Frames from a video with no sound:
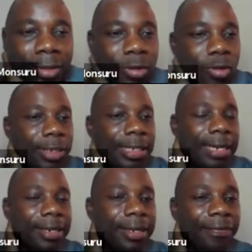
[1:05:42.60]
So these are
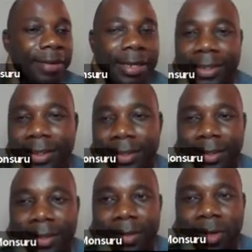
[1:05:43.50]
the different,
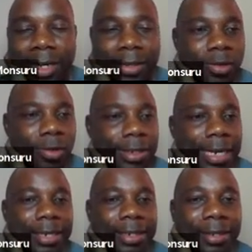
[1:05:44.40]
okay, so these are the